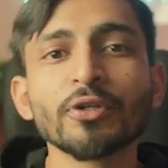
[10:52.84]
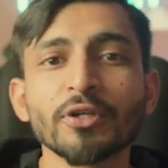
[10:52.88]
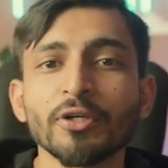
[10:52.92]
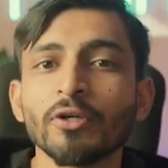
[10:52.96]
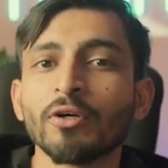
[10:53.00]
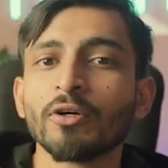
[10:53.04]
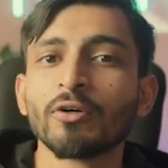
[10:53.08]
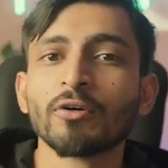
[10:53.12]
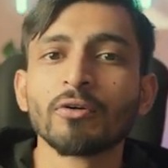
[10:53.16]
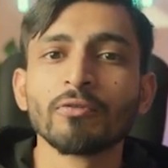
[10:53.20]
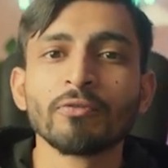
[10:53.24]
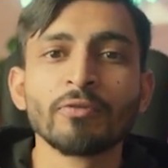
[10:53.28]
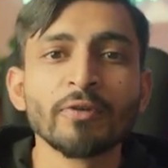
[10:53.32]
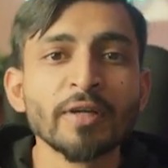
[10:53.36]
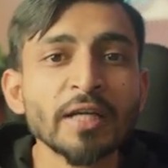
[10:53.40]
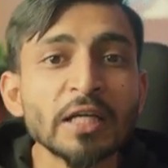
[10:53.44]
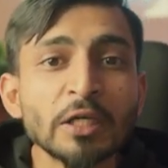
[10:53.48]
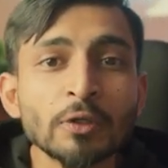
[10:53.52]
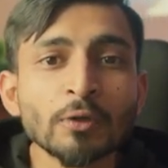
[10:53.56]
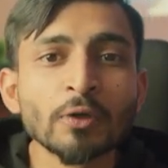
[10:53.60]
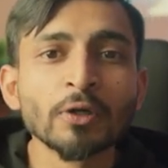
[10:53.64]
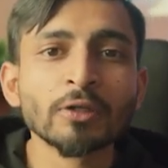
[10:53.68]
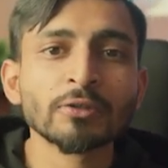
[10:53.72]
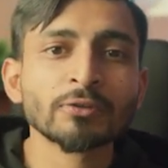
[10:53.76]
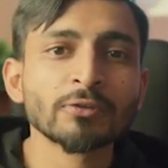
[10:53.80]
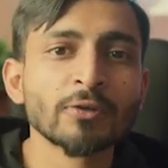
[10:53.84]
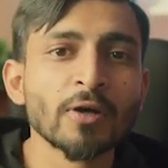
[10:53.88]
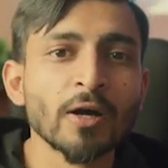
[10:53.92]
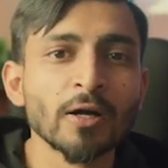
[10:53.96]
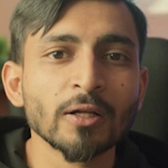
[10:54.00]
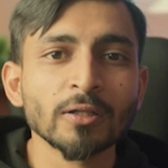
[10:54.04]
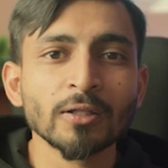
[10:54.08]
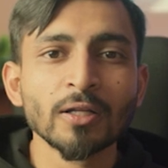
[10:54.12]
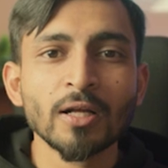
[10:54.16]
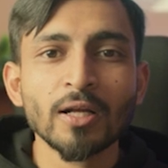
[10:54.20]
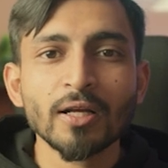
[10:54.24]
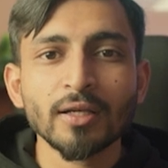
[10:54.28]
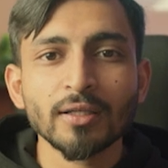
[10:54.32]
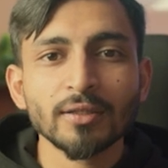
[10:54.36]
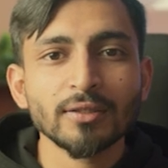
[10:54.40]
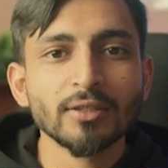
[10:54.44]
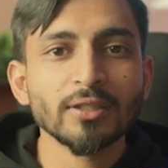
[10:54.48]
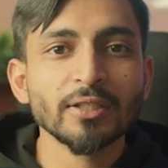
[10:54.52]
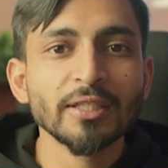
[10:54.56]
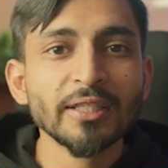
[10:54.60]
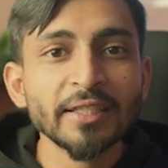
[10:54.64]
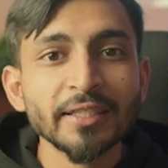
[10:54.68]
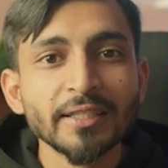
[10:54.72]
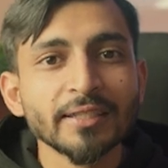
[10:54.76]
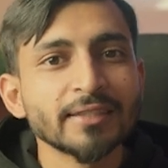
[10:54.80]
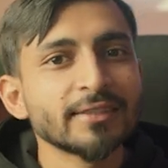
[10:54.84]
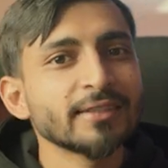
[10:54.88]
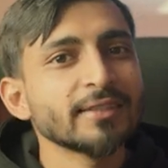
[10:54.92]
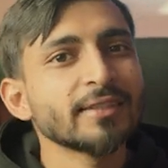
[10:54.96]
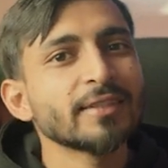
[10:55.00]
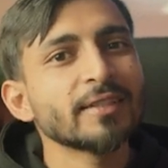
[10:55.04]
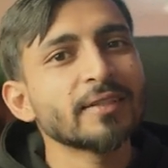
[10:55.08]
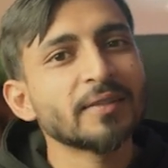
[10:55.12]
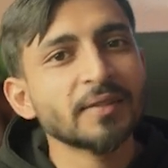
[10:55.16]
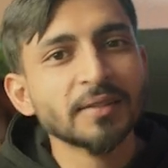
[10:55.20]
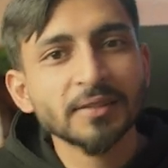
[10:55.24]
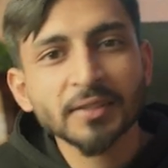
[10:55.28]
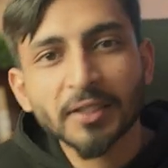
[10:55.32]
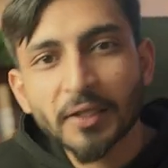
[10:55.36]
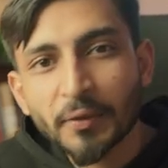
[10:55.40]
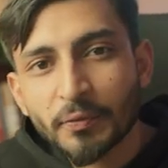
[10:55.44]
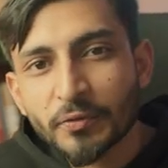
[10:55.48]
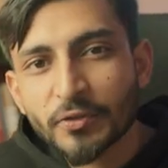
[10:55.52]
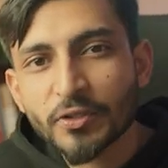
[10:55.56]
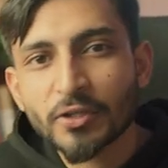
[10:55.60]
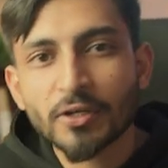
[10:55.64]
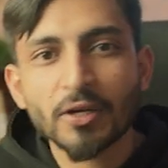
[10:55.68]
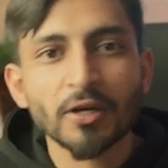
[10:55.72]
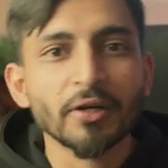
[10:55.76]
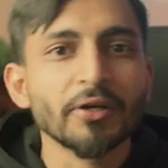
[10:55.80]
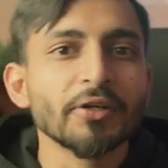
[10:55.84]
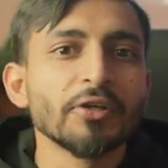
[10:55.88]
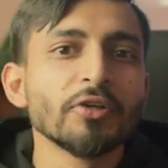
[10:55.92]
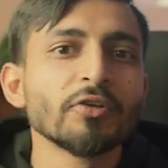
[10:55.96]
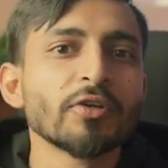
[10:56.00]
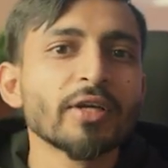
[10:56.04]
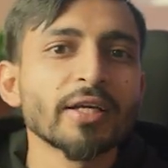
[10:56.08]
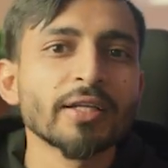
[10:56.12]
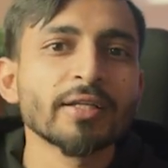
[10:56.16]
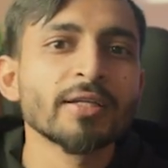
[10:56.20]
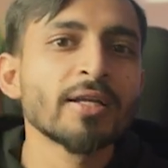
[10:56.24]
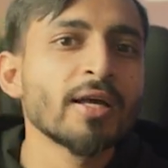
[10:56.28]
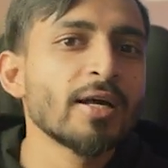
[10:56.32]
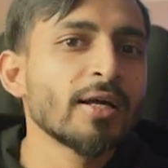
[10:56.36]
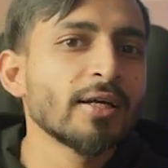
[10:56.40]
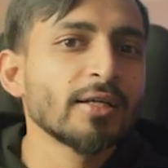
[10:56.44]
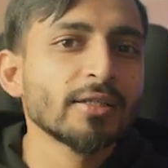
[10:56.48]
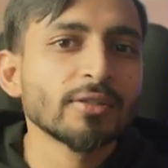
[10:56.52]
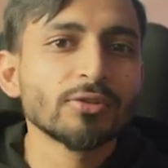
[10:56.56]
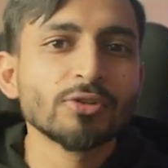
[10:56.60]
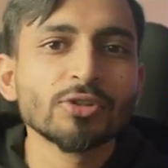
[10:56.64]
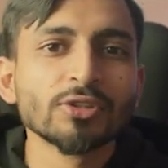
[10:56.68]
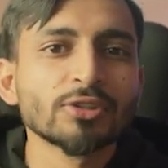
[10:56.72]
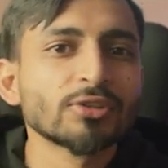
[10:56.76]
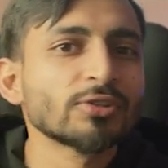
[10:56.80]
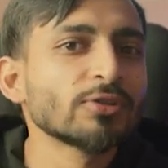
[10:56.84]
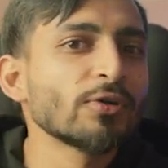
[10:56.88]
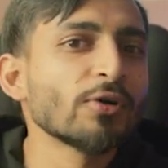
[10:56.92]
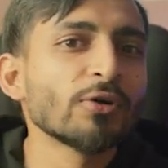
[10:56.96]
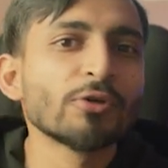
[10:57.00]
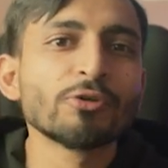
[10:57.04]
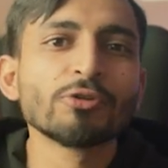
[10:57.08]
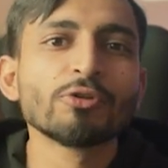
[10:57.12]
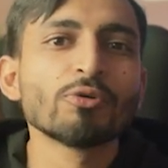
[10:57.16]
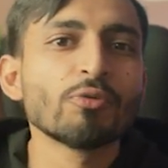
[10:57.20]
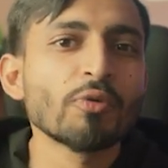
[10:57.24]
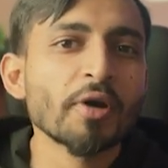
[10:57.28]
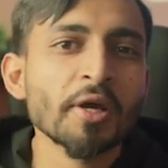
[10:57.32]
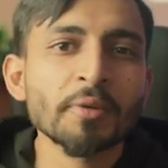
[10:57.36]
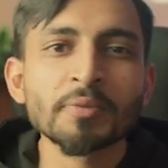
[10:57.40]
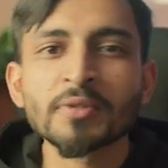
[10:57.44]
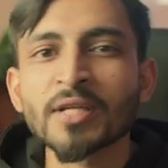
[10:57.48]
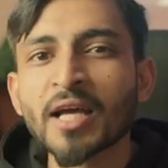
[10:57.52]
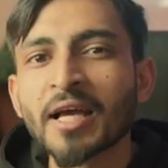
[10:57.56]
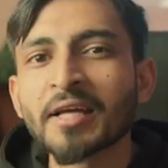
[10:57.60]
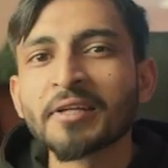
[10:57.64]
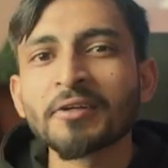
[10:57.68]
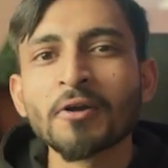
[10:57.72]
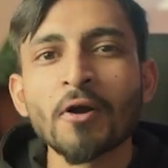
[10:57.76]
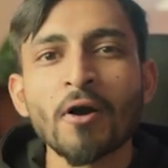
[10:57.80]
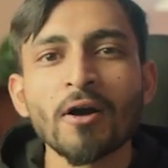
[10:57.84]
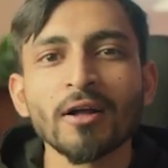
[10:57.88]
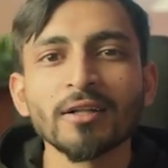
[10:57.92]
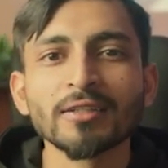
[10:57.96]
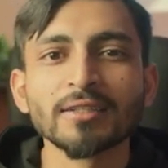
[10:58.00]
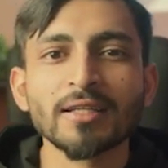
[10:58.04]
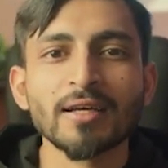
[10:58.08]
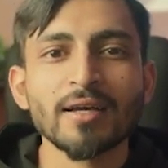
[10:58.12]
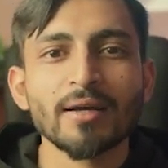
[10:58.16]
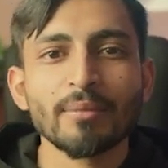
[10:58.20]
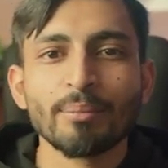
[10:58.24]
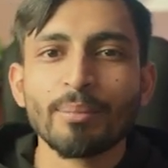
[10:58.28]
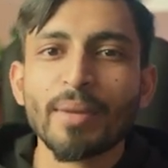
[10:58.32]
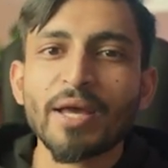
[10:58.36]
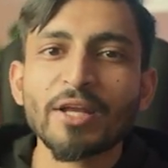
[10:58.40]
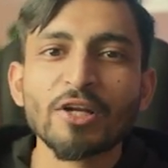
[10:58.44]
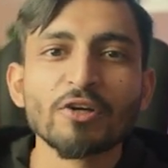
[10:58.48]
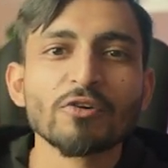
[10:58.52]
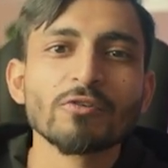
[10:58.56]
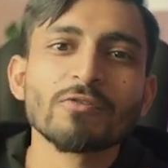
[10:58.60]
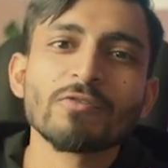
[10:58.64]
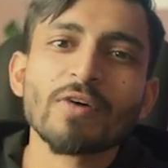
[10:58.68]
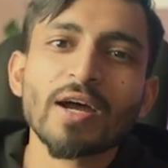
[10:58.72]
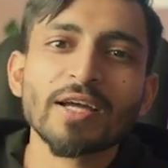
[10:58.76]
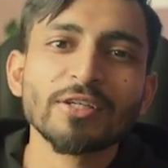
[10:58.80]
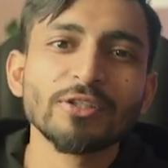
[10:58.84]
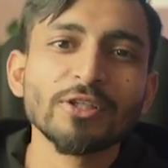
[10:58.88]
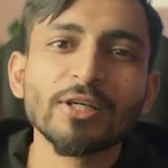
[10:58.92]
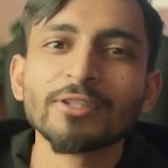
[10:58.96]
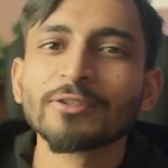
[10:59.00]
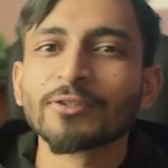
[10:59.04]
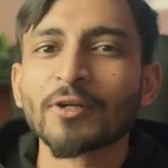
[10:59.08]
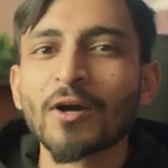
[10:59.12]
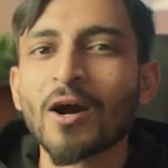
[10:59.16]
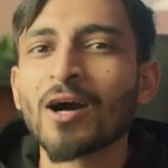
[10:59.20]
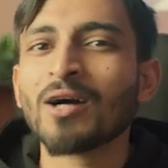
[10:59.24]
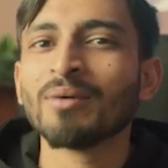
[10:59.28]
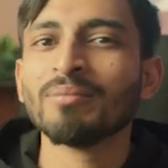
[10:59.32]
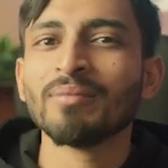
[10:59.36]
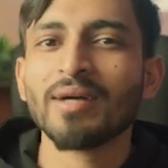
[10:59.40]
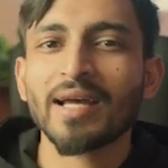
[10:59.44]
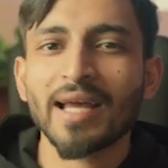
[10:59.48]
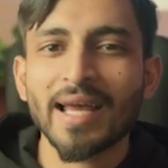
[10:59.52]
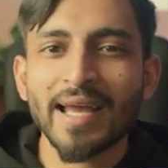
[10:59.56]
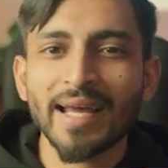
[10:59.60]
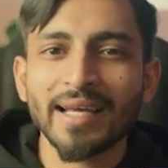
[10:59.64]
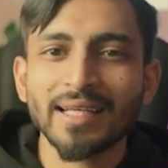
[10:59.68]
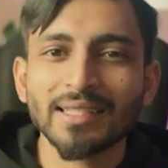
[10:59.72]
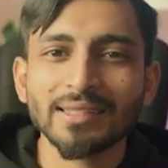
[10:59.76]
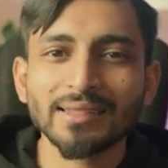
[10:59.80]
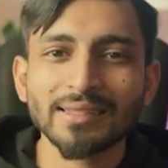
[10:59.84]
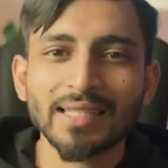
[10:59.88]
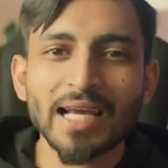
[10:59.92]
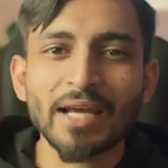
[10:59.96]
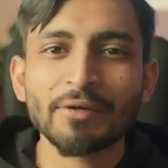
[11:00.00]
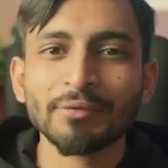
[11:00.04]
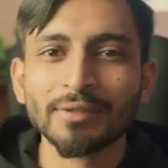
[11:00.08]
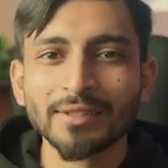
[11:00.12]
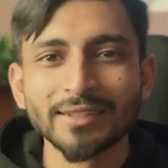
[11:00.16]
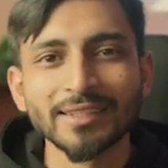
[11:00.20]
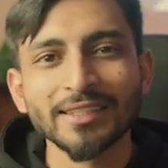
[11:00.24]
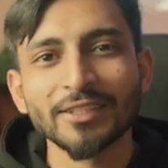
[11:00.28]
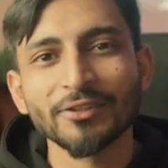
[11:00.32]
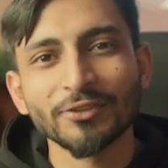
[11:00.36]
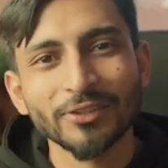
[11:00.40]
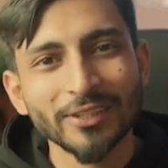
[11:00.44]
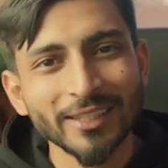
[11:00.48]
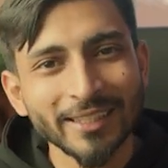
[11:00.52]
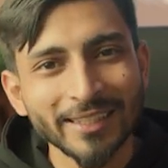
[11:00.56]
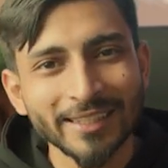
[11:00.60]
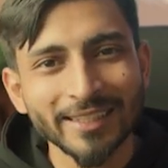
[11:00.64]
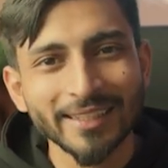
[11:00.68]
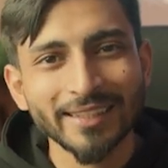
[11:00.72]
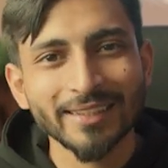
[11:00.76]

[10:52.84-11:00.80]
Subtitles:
your free cross call. The link is in the description, or you can just go to the website called manify.com, and I will see you there.